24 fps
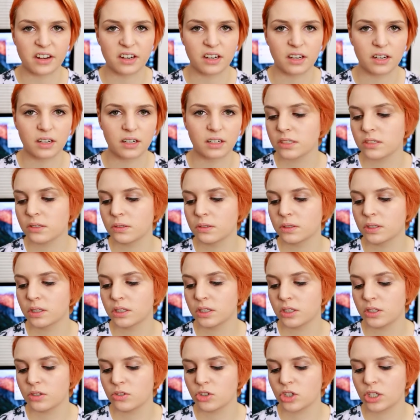Now you guys know
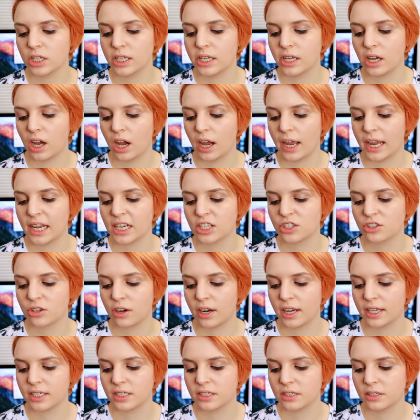that usually I
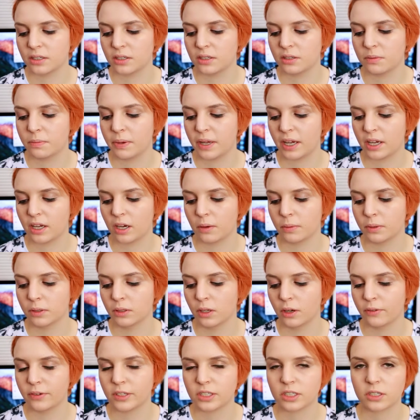try to pick up a
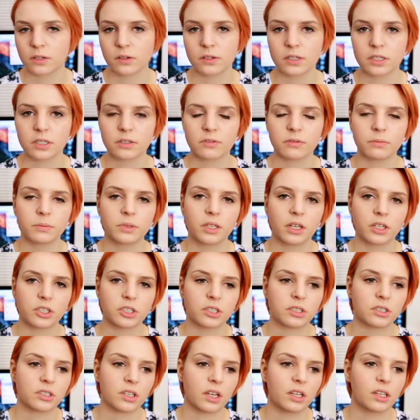lot of exclusives from
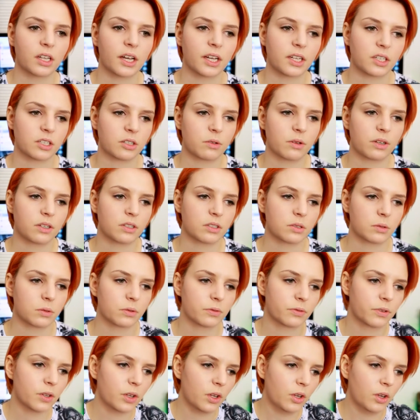Lush because I like doing sort
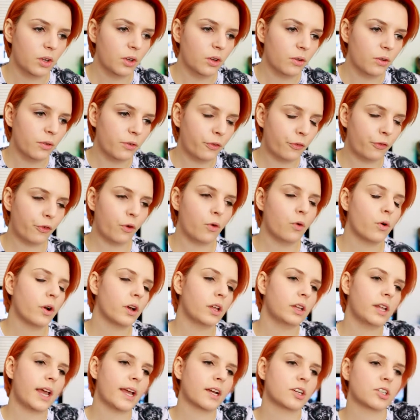of full
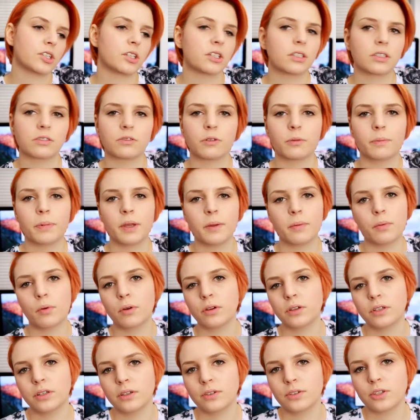collections for people
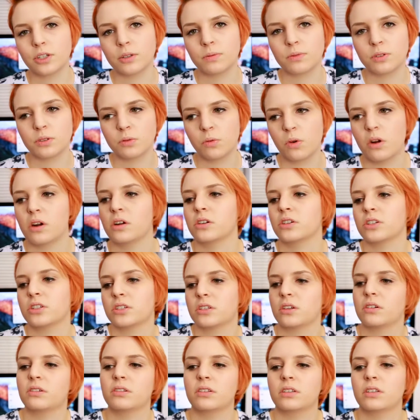on YouTube to watch
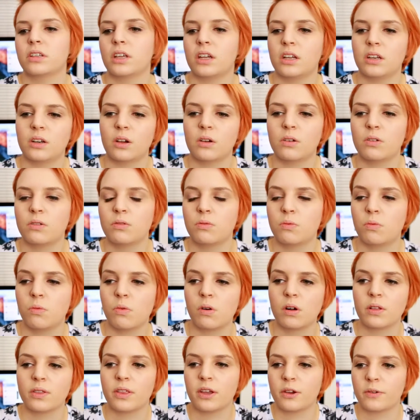so that they know
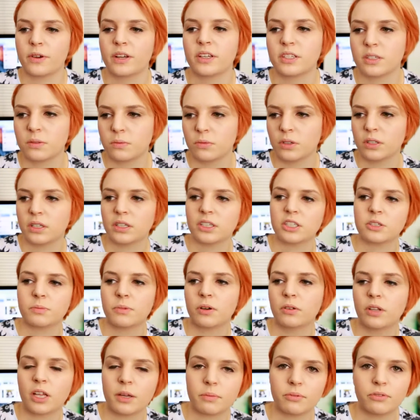what there is and what they
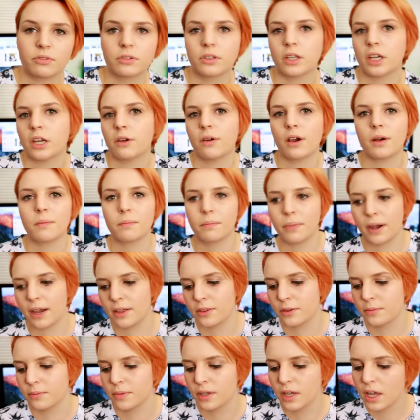smell like before they go out and
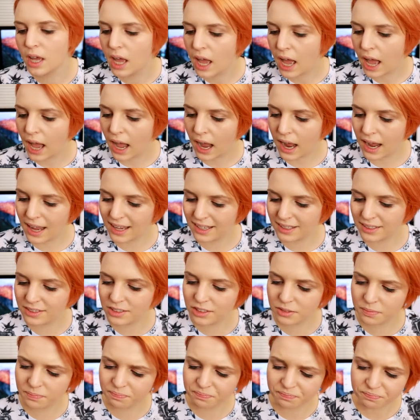buy them.
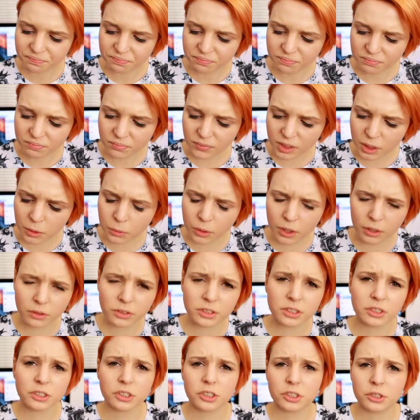And when I
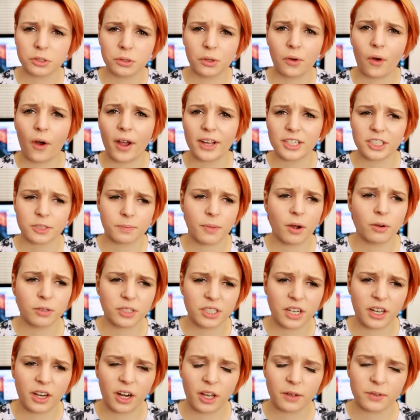was in the store, I
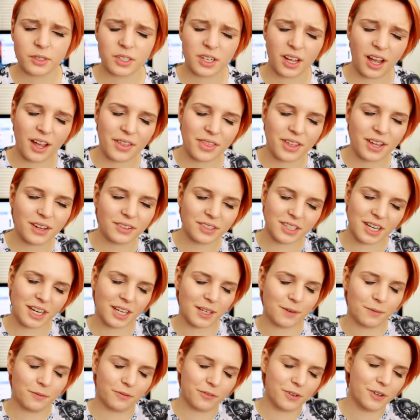smelt it and I think I was
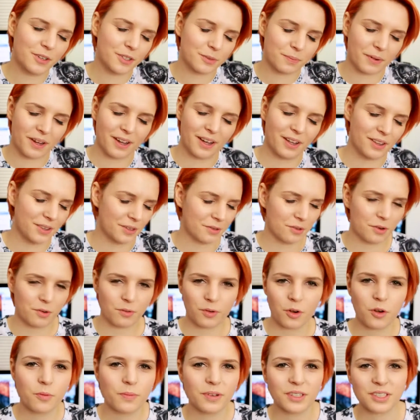getting confused by other
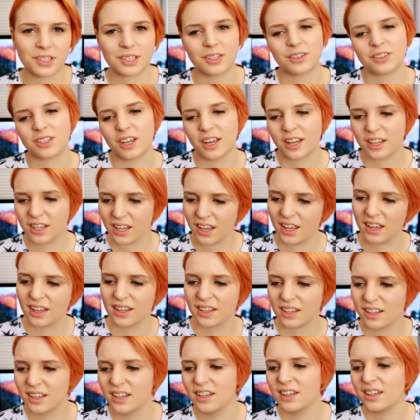aromas because I was like,
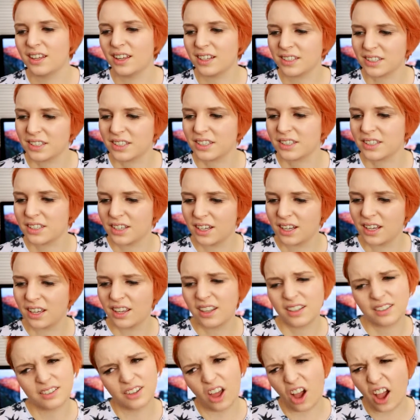yeah, that's
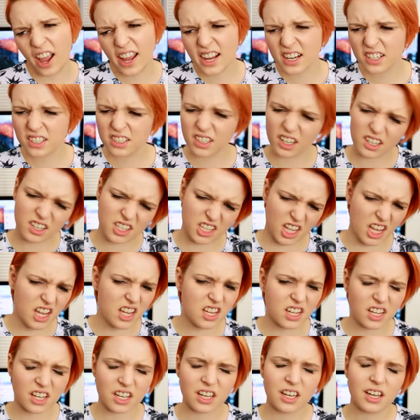nice, I
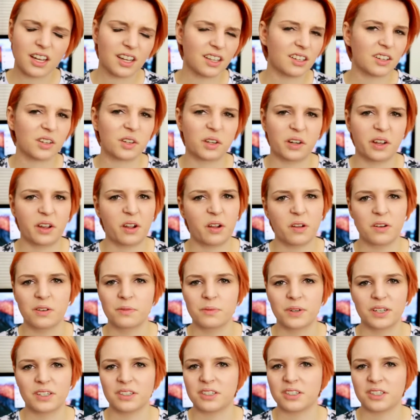think. I got it
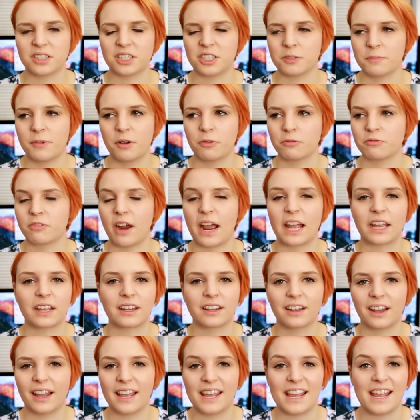home and it just smelled
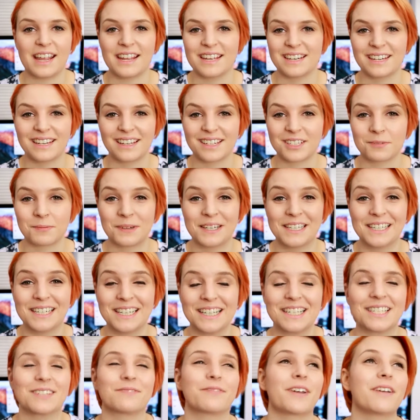rank. I hated it. It's my
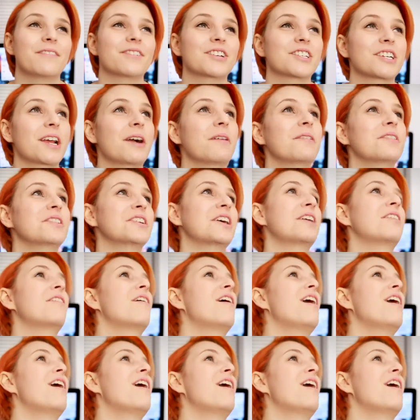least favourite shower gel.